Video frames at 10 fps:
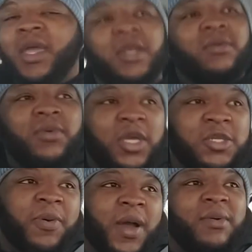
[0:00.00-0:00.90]
Andy
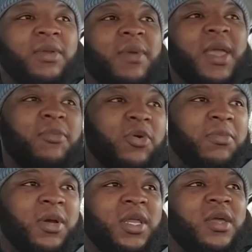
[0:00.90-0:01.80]
Ruiz probably would have made more
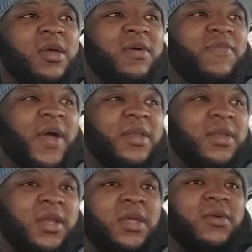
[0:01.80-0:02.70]
money fighting
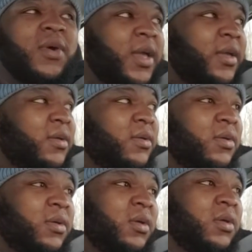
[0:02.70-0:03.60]
Dillian White.
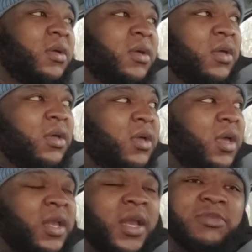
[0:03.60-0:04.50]

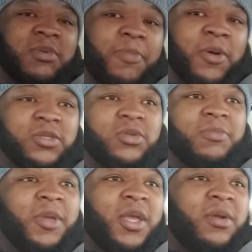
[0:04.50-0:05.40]
And that's my personal
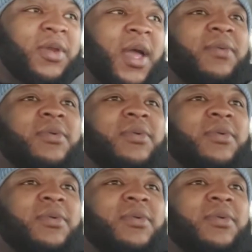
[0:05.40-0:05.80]
opinion on that